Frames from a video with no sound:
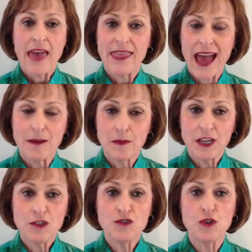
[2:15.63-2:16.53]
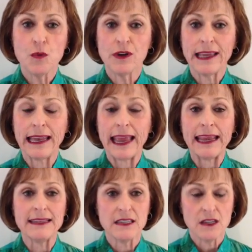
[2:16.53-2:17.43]
That means you will get
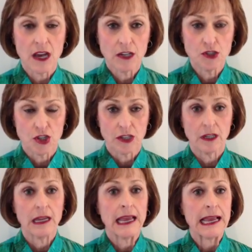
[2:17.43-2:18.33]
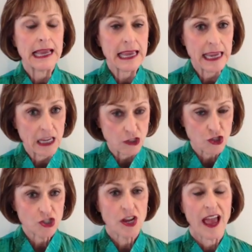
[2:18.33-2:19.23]
a deduction
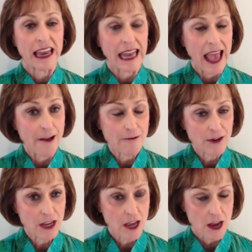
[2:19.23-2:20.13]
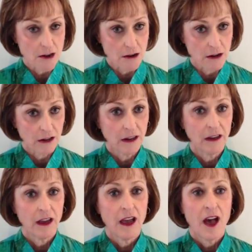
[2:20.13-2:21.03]
each and every year
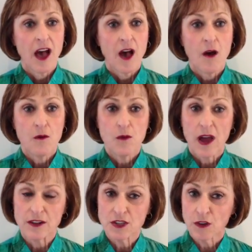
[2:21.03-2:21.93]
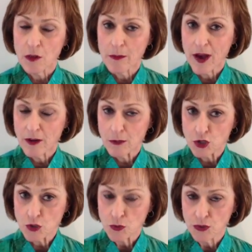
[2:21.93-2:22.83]
until the bond
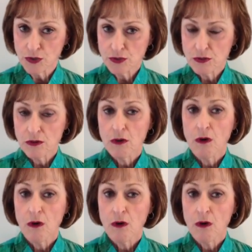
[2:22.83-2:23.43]
matures,